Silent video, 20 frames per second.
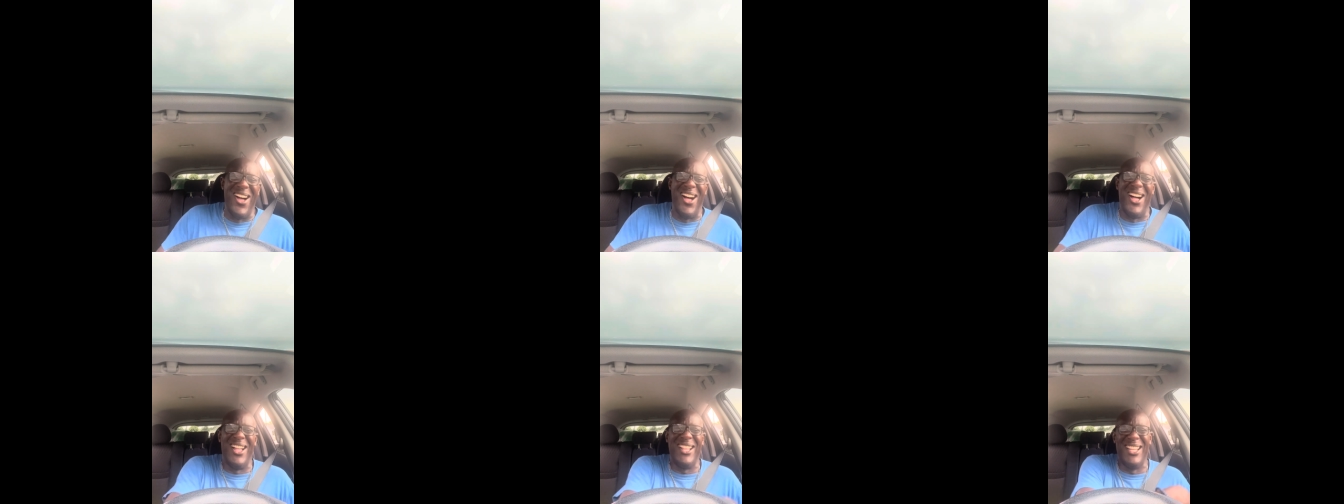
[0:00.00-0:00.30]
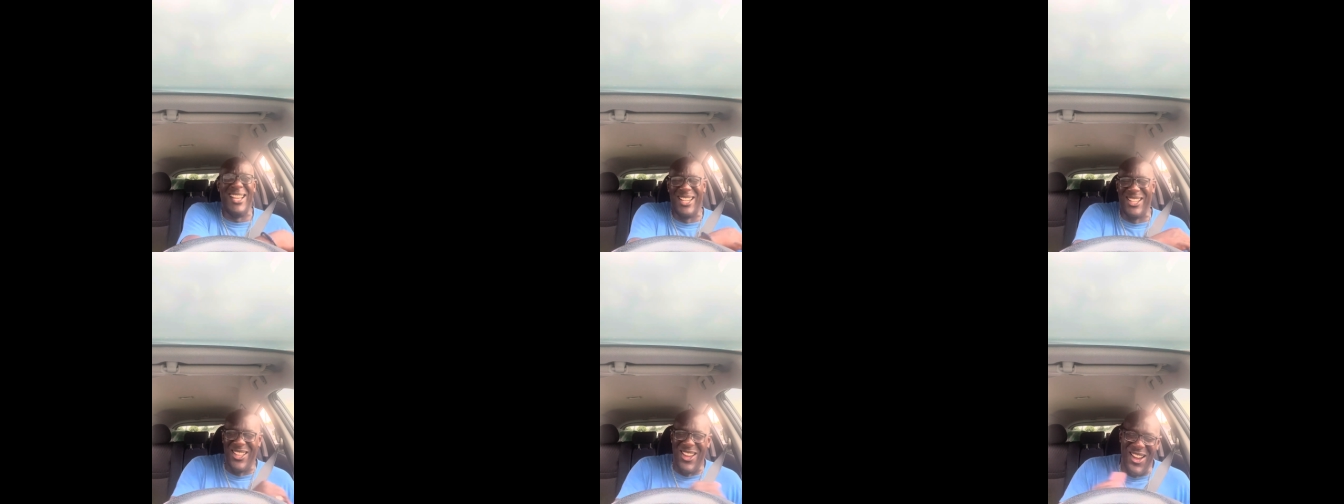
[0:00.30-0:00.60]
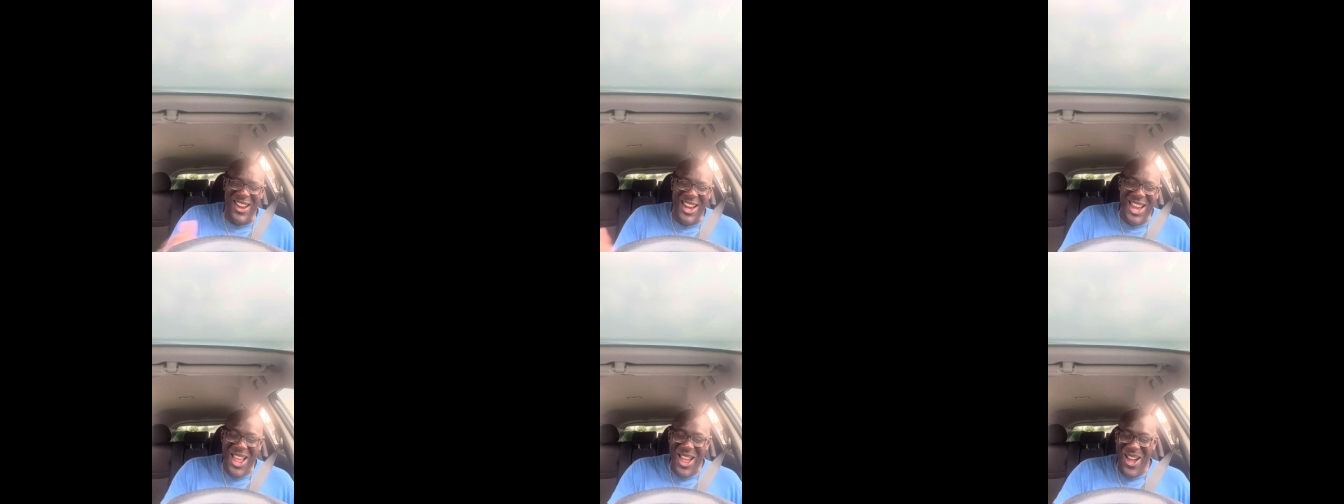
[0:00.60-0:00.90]
all the
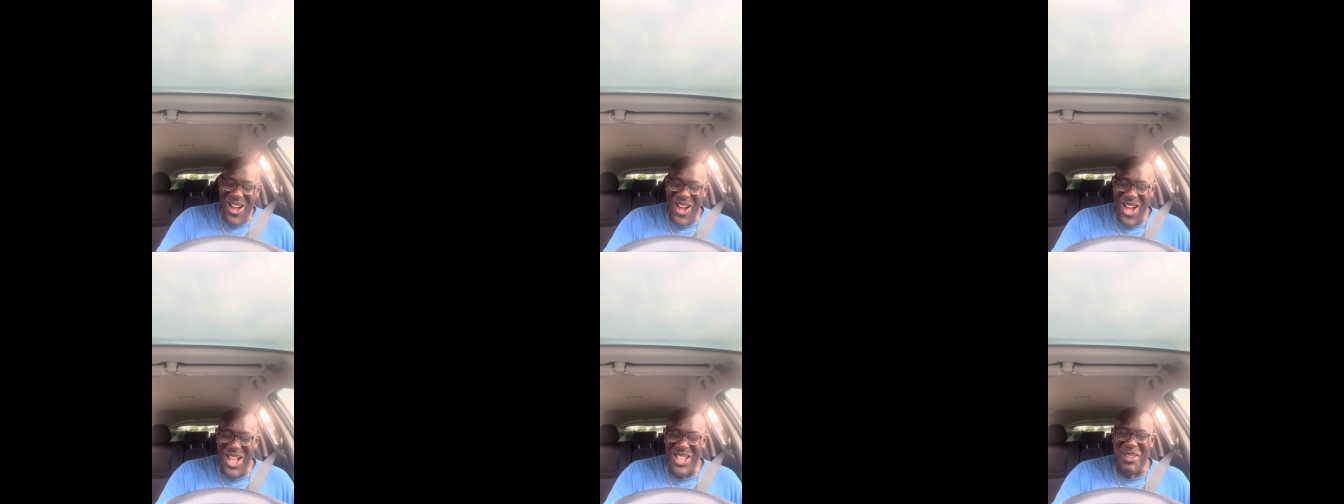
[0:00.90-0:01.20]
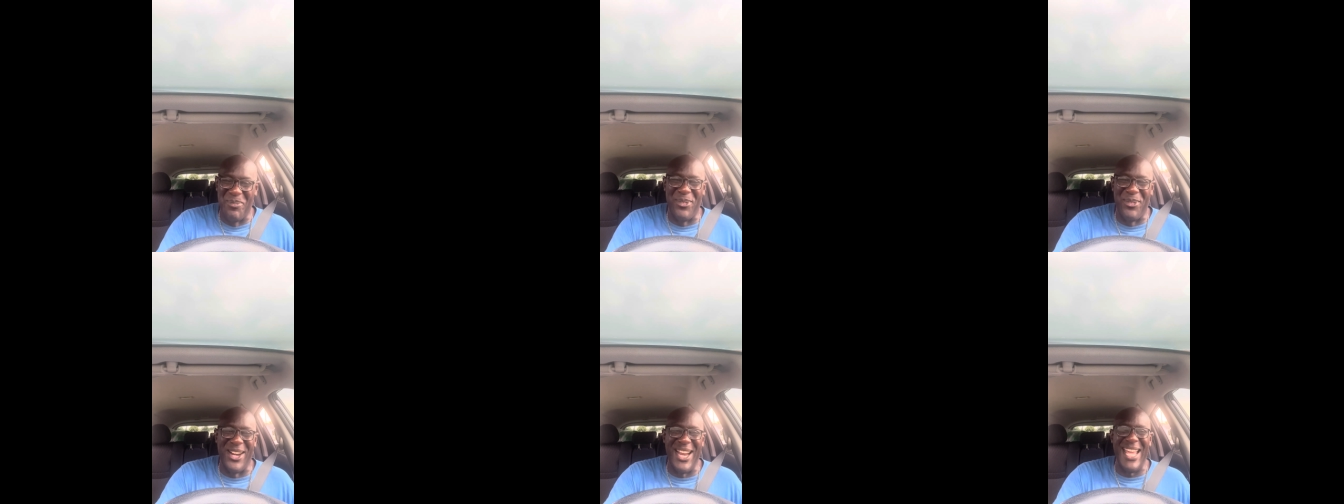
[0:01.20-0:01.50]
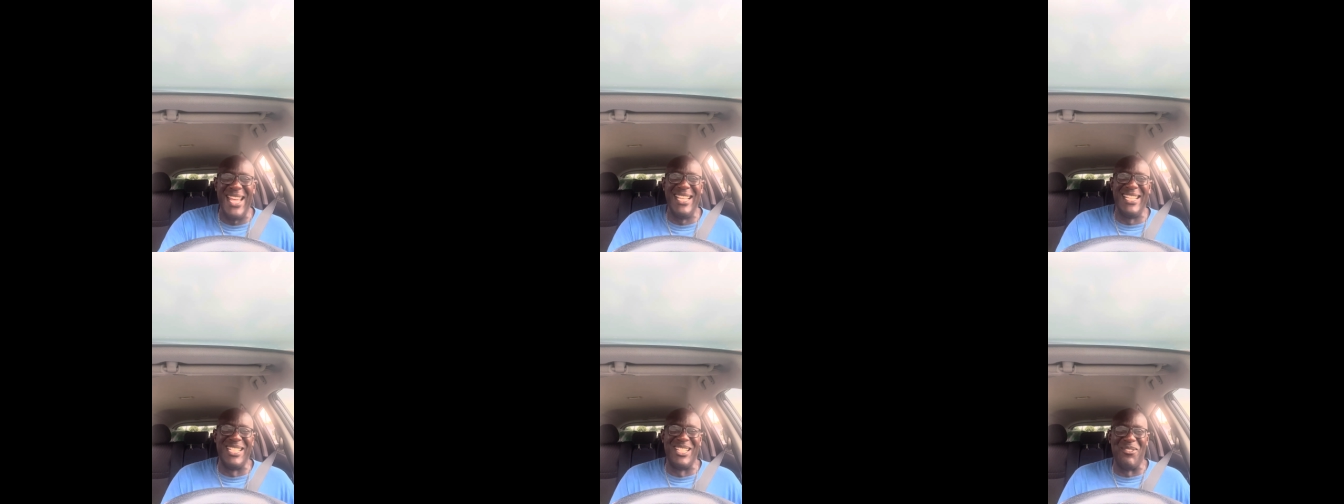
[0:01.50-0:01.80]
glory, all the
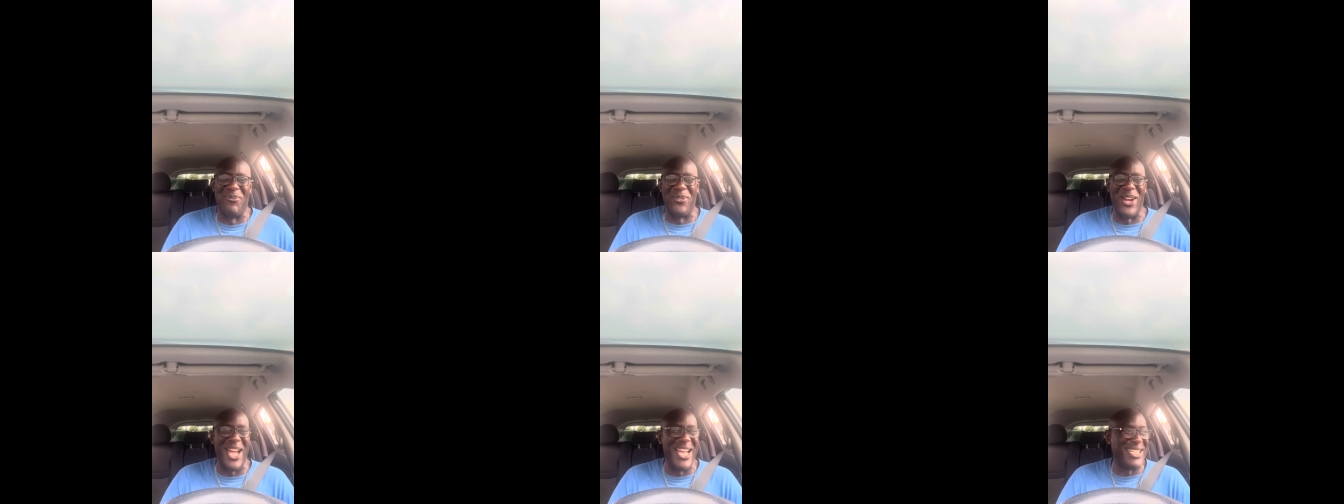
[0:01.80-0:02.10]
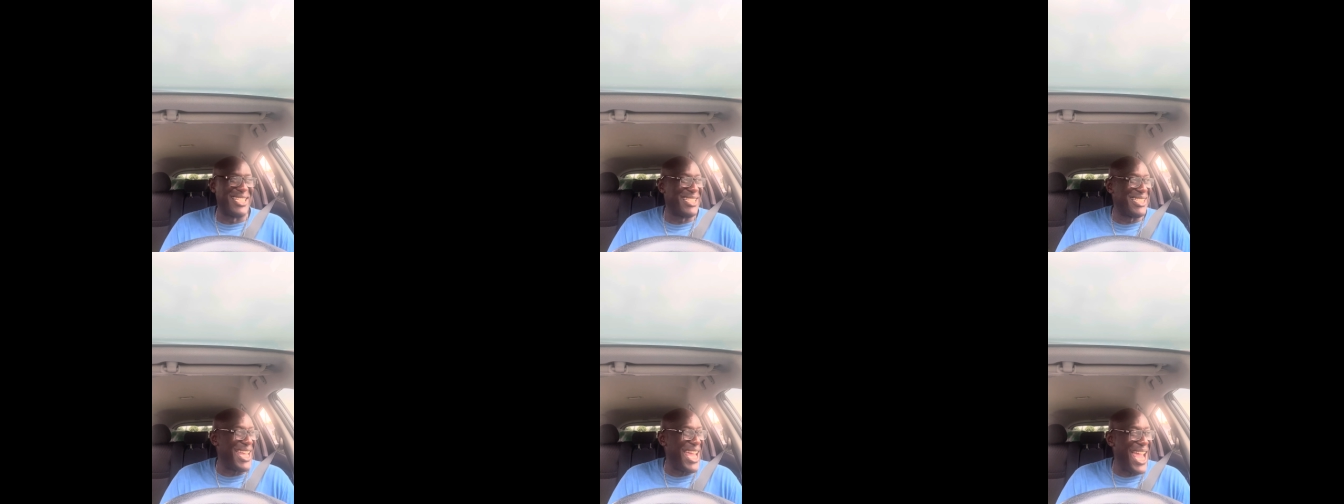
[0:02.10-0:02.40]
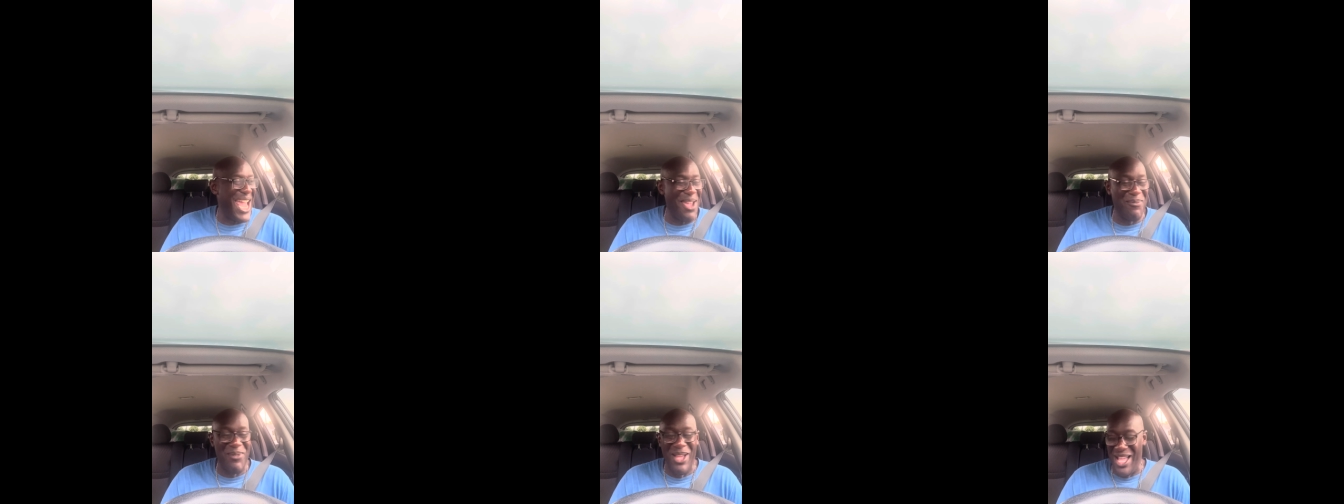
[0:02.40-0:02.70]
praise in the precious
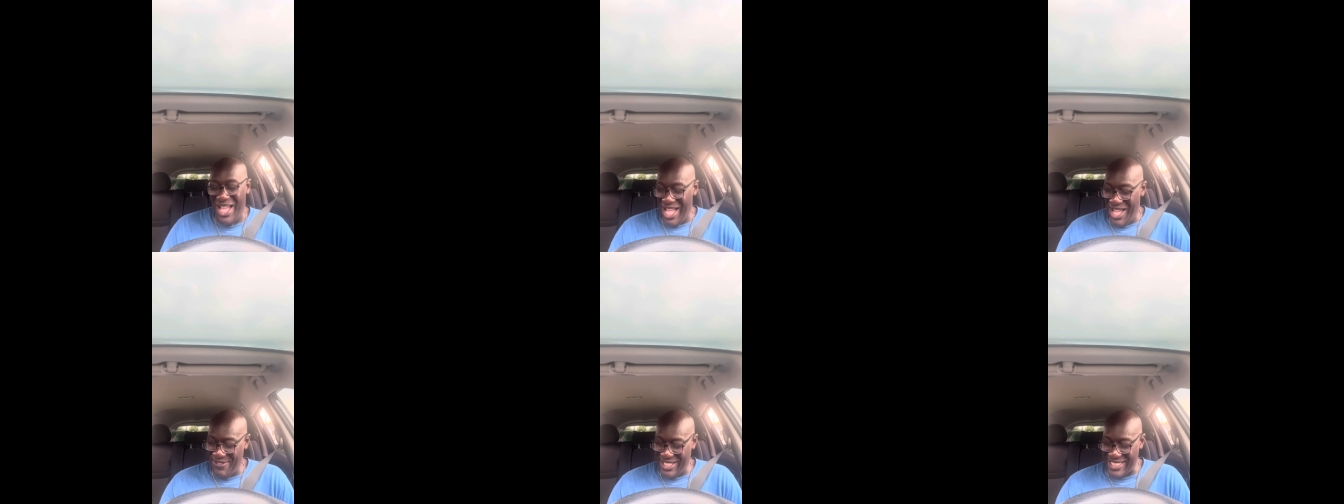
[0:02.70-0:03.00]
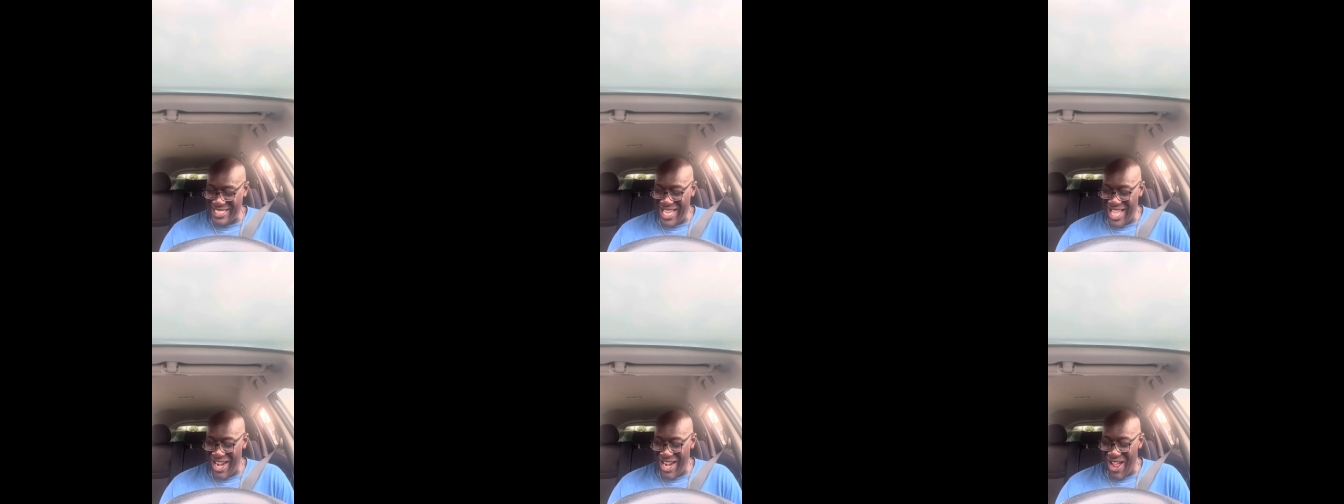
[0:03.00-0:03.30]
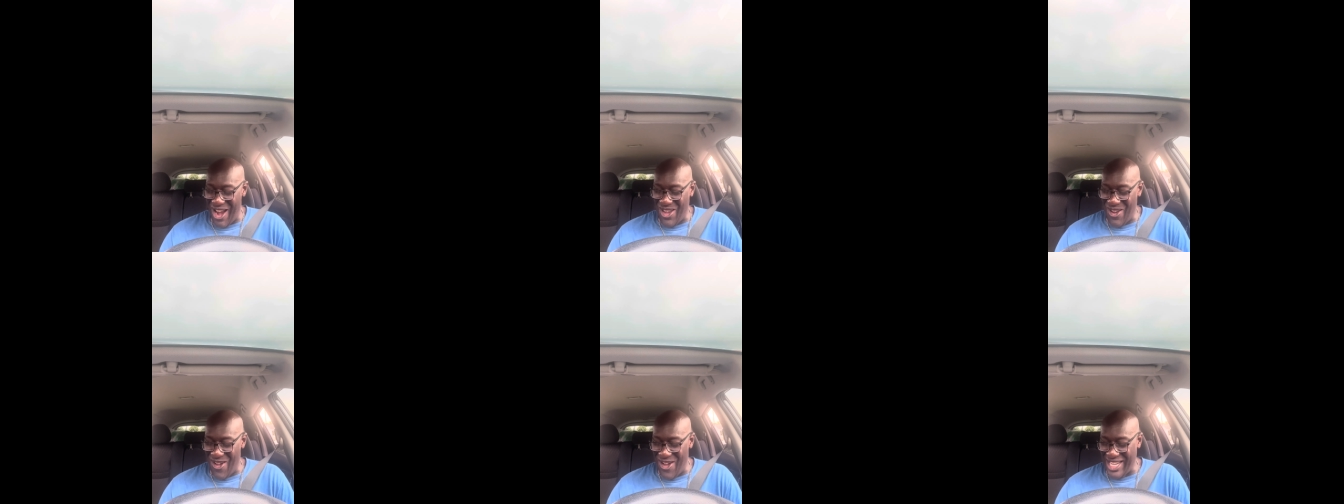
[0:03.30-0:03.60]
name of his son,
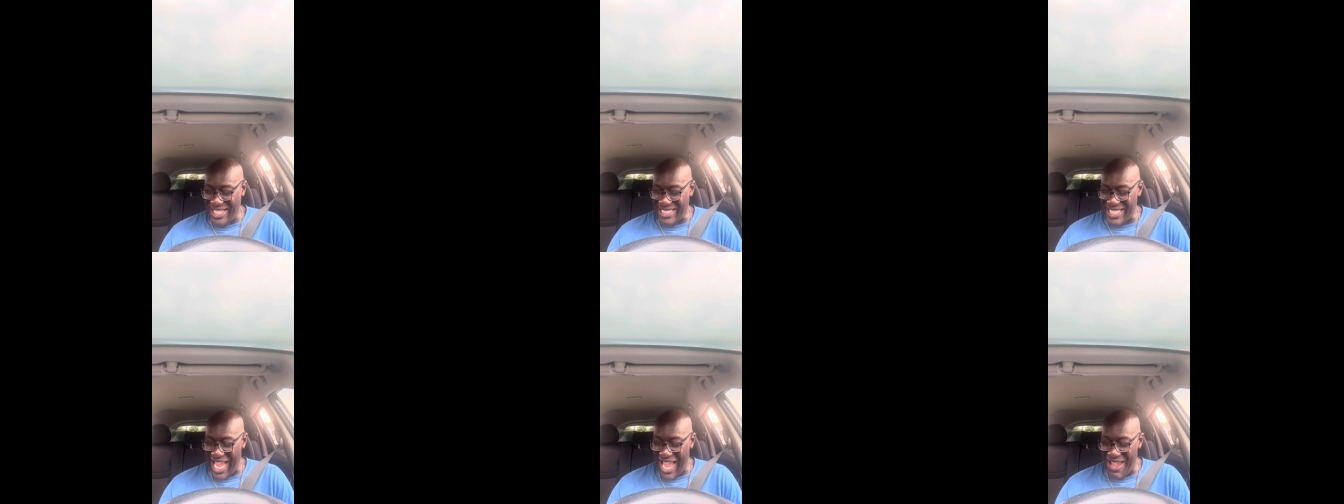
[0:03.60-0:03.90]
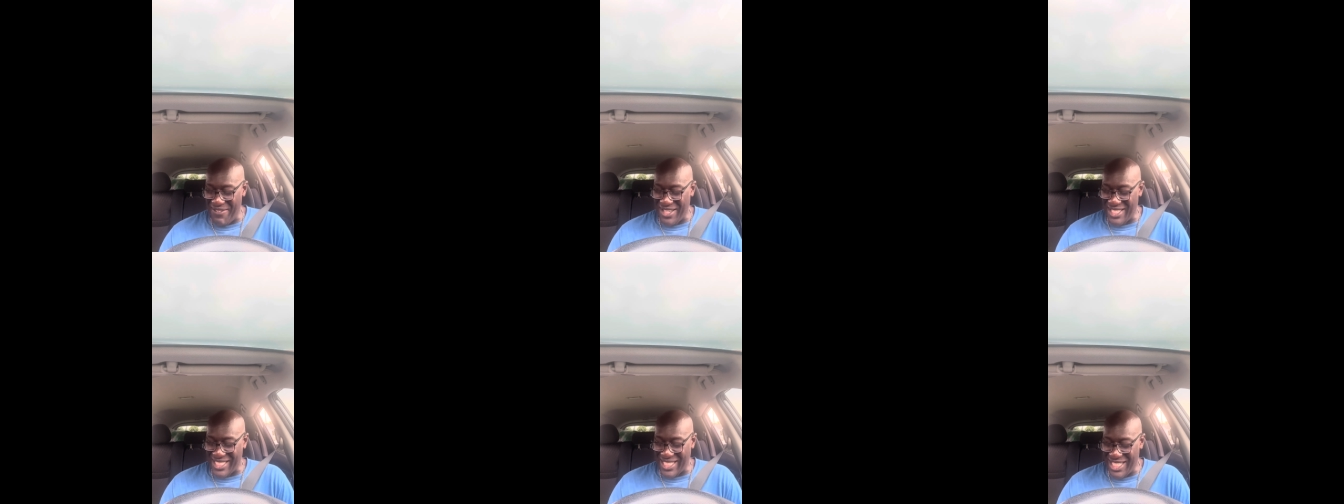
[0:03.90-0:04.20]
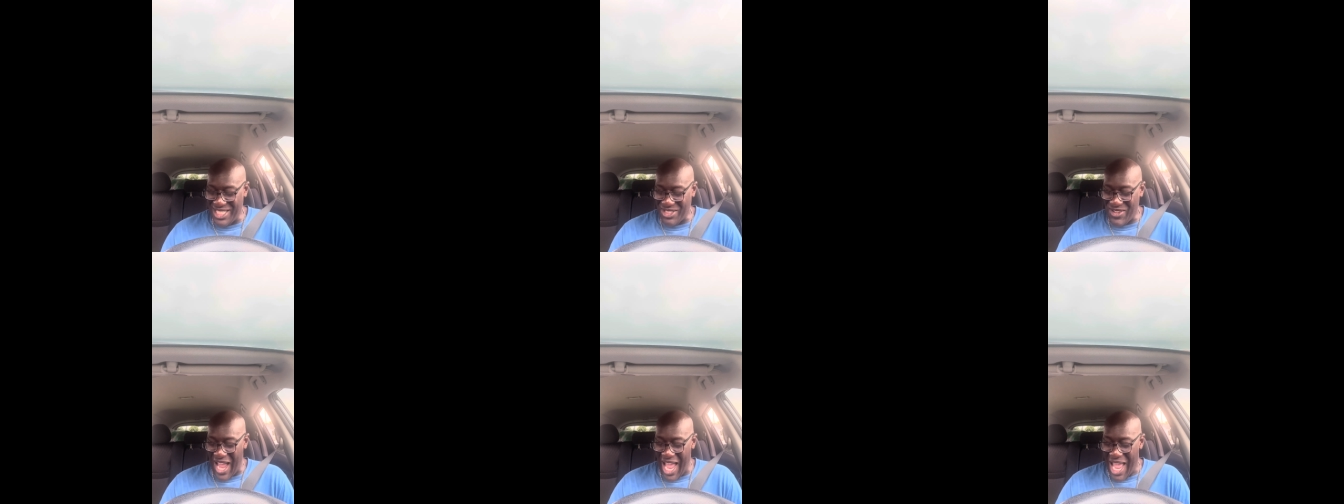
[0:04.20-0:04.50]
our Lord and Savior,
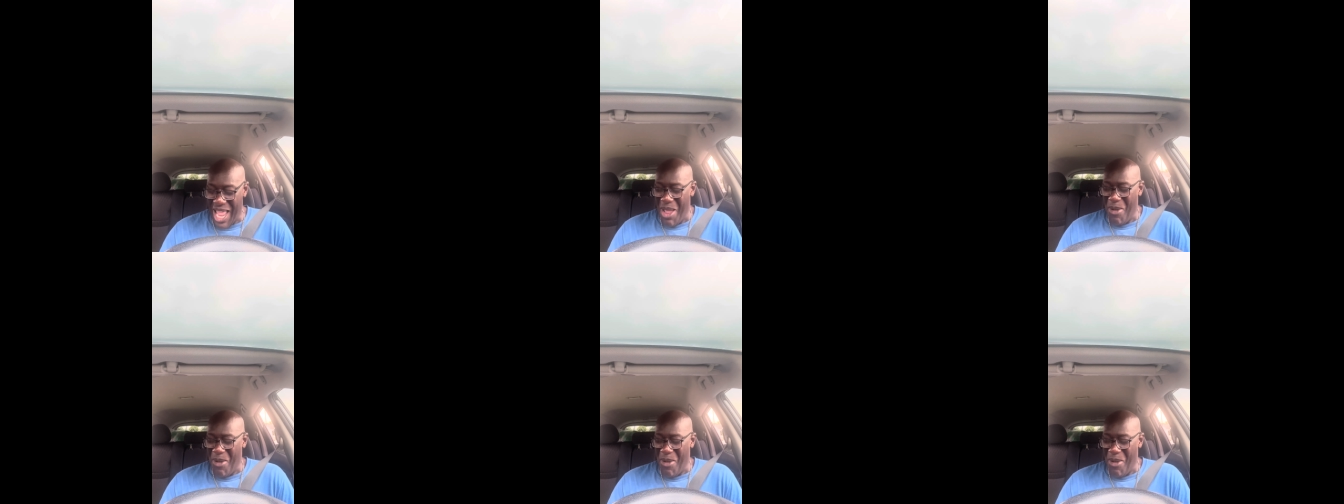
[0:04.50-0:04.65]
Jesus Christ.